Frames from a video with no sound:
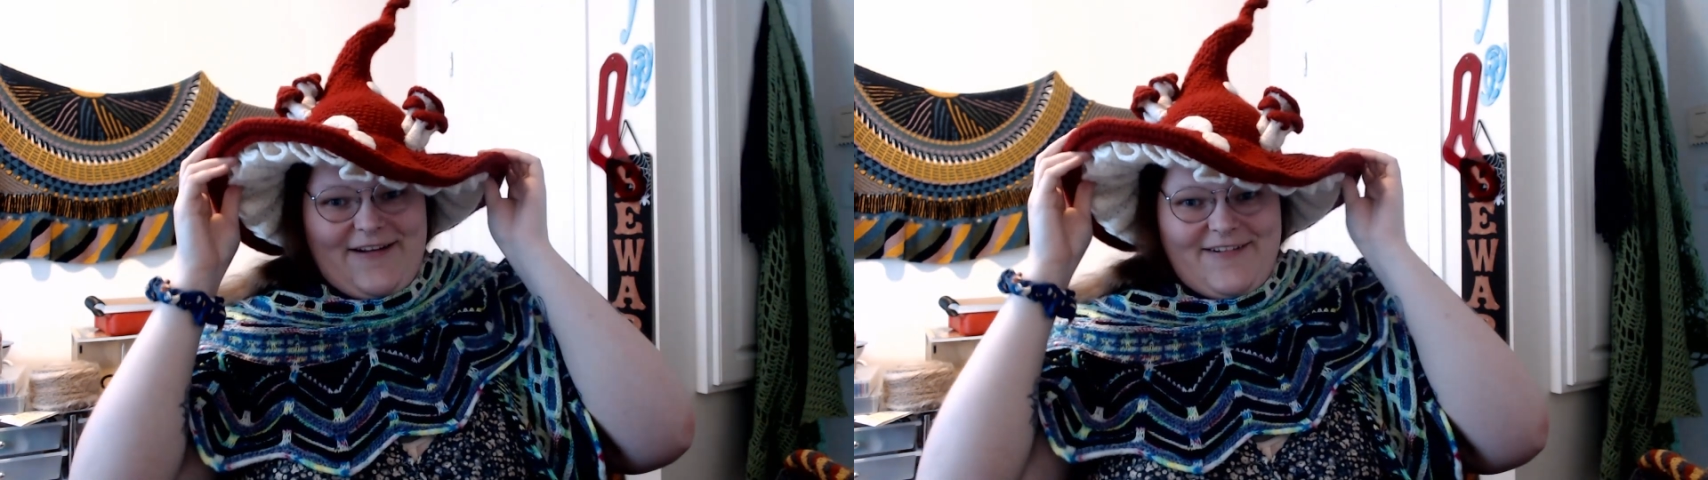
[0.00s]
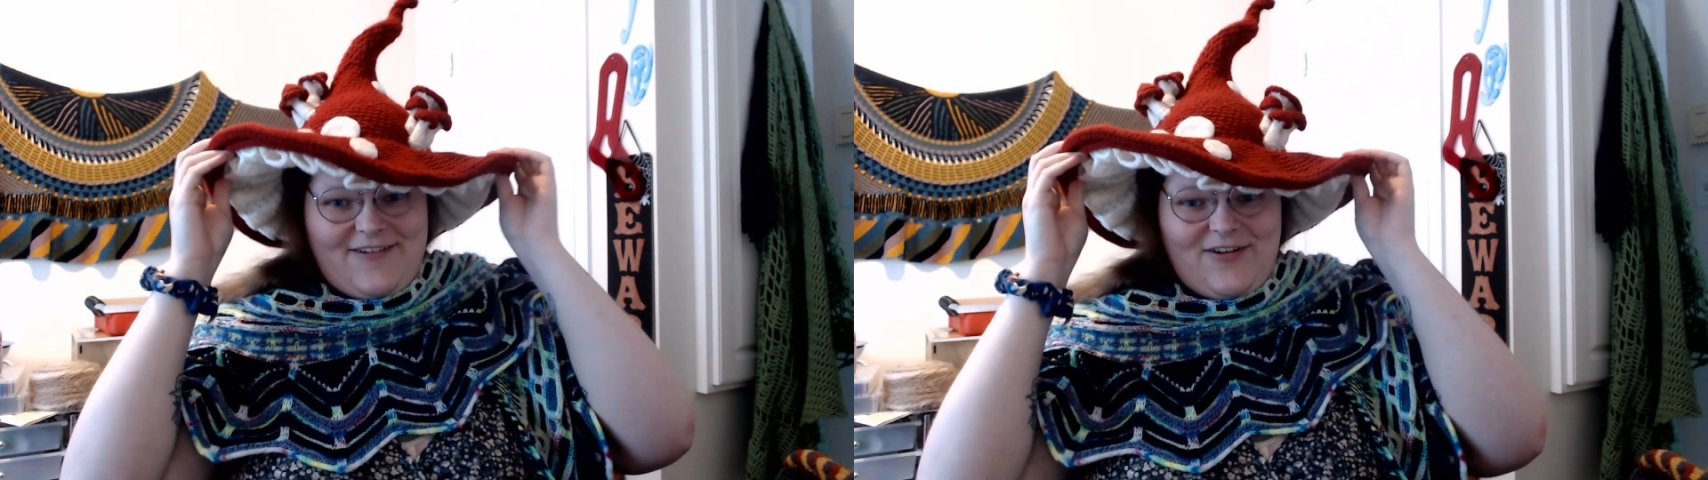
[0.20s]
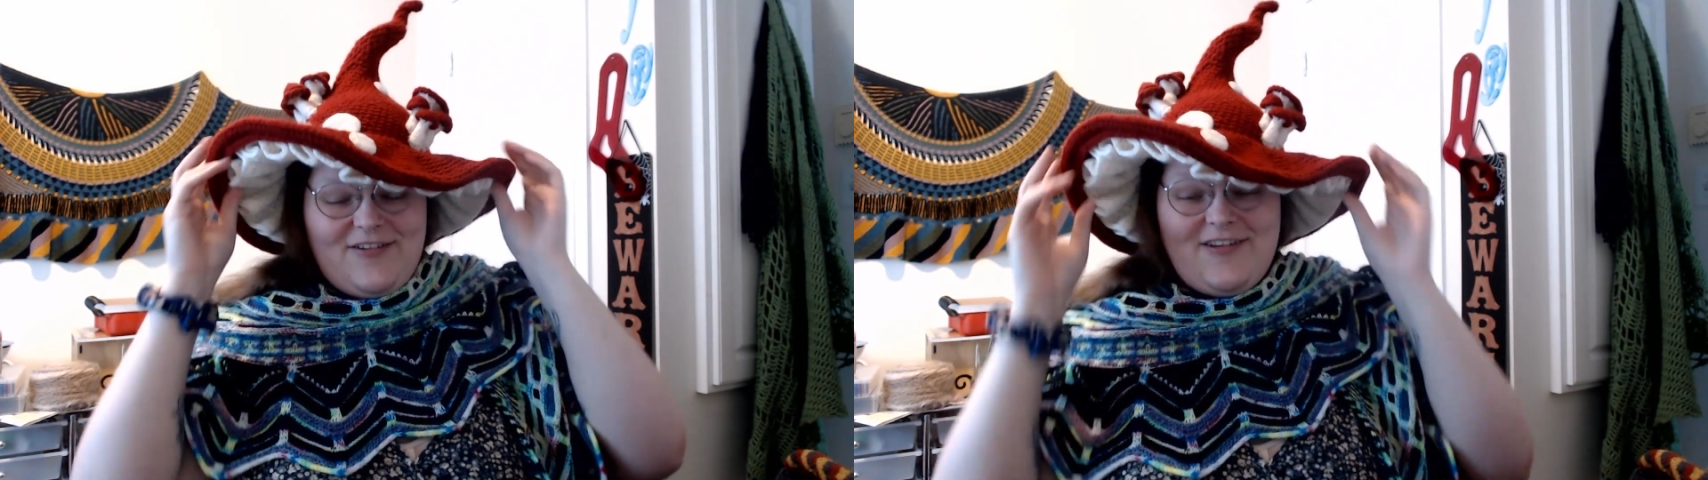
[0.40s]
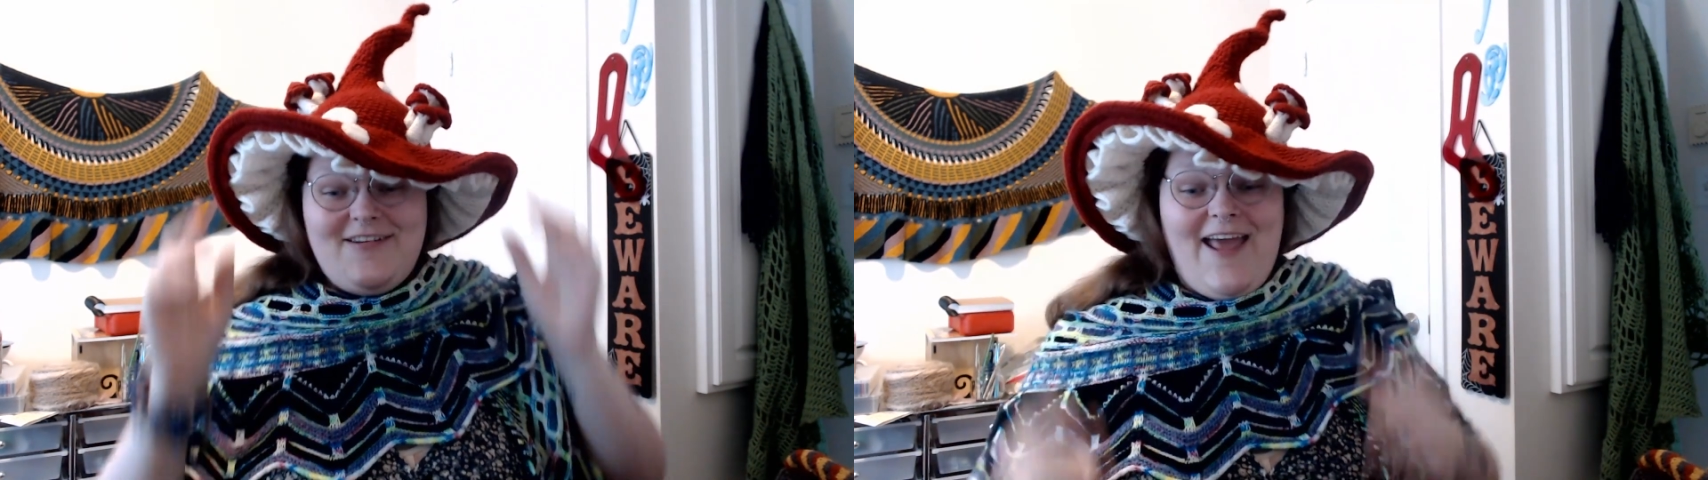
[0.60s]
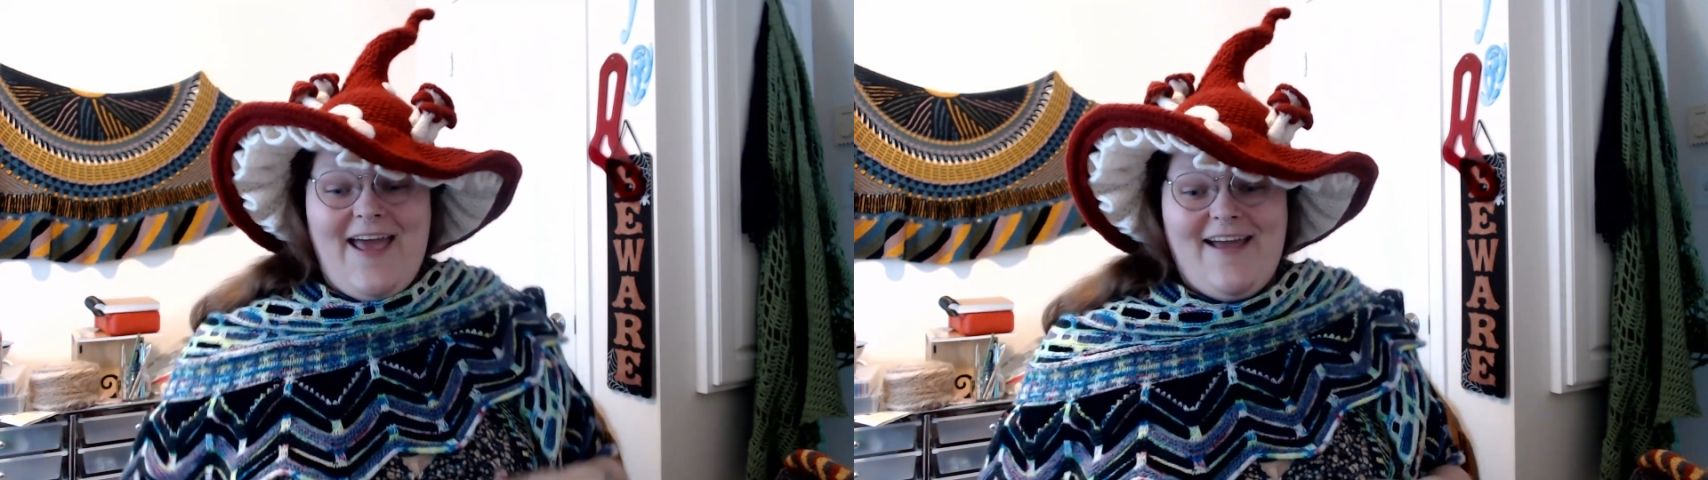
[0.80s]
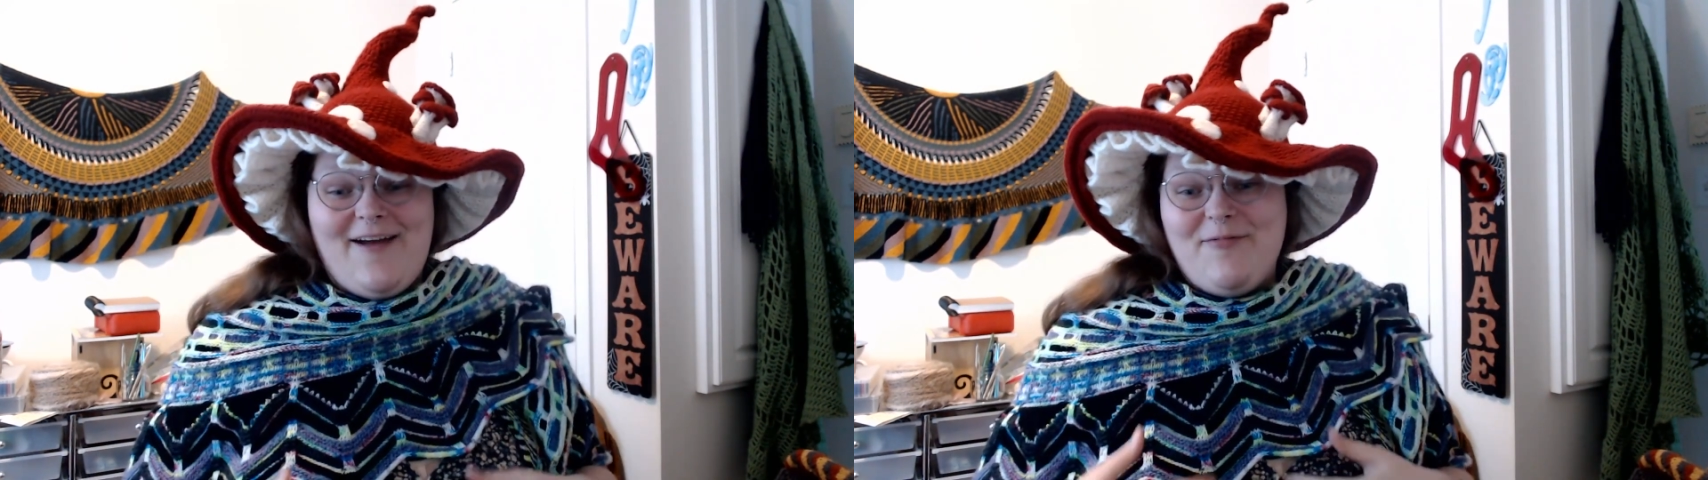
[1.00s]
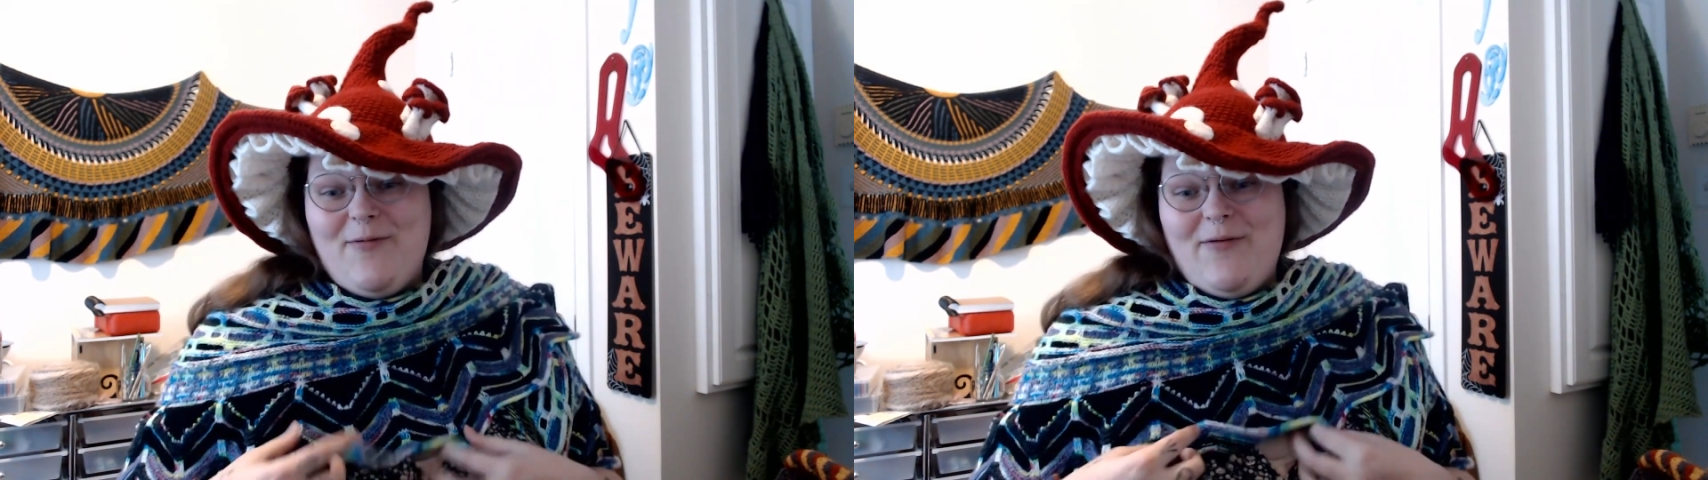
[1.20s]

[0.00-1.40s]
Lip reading: Today I'm coming at you